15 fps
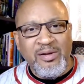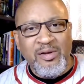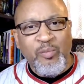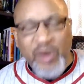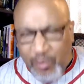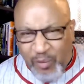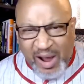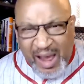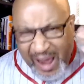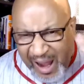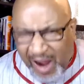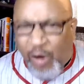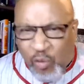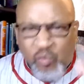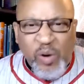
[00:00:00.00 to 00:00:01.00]
We were
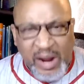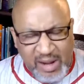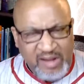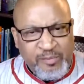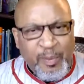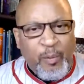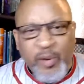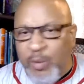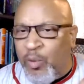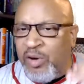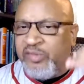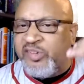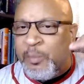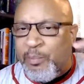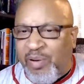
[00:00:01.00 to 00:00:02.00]
outraged, but we weren't
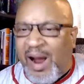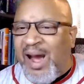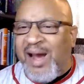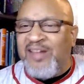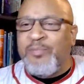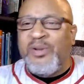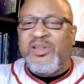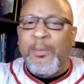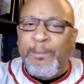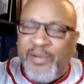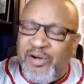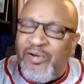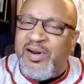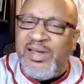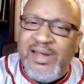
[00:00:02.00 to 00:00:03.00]
surprised. But the
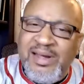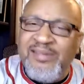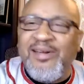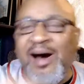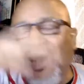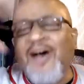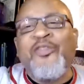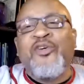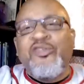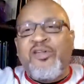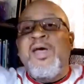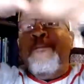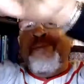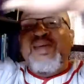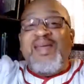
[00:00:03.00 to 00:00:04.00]
beauty is others
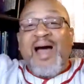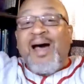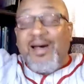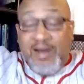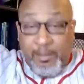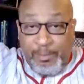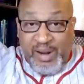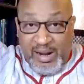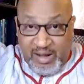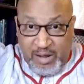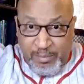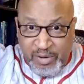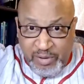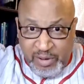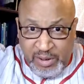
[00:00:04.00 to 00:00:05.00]
beyond the Black
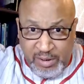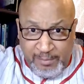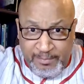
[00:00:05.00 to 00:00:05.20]
community